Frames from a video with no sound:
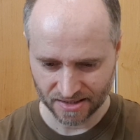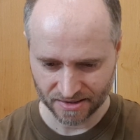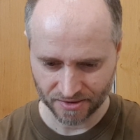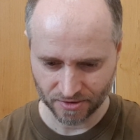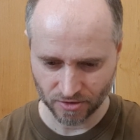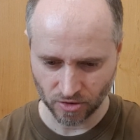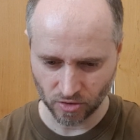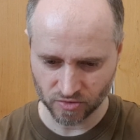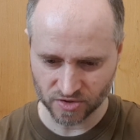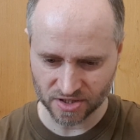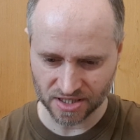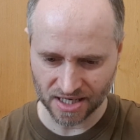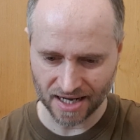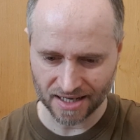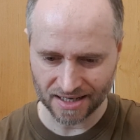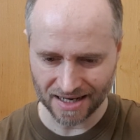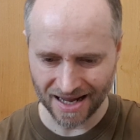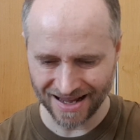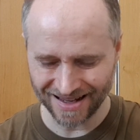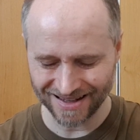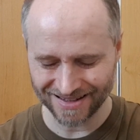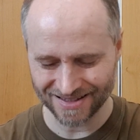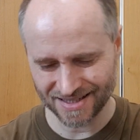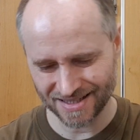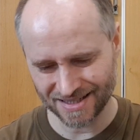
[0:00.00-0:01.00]
those lines,
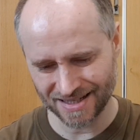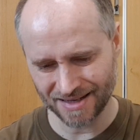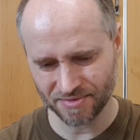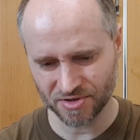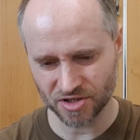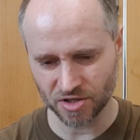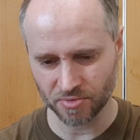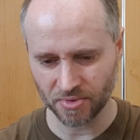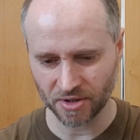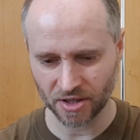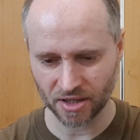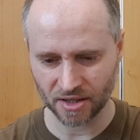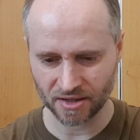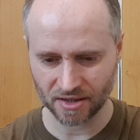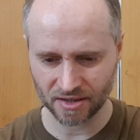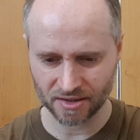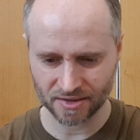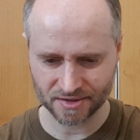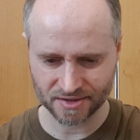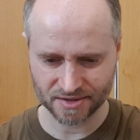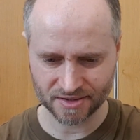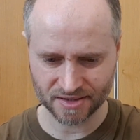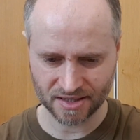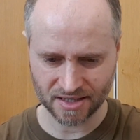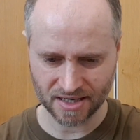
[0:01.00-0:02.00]
it seems to me
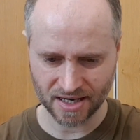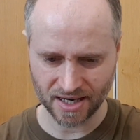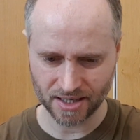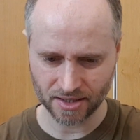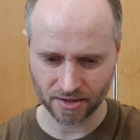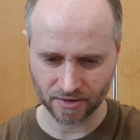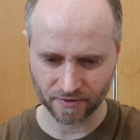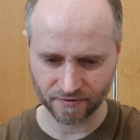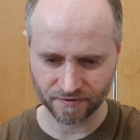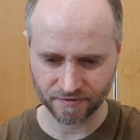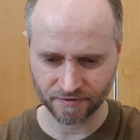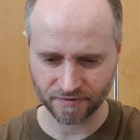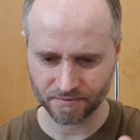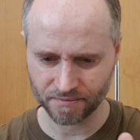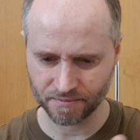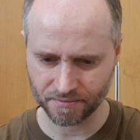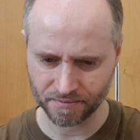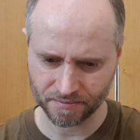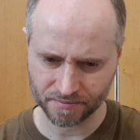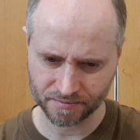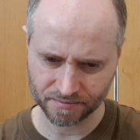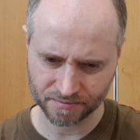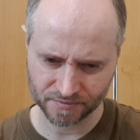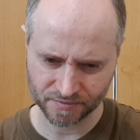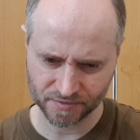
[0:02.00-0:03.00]
it's kind of
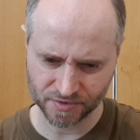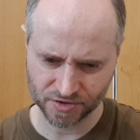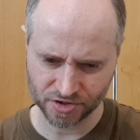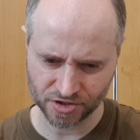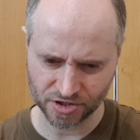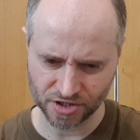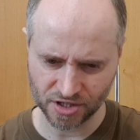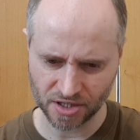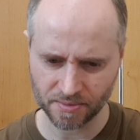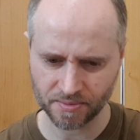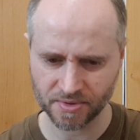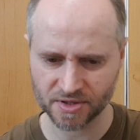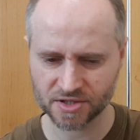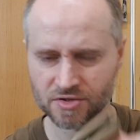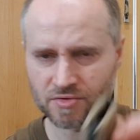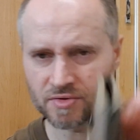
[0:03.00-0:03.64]
cheap. As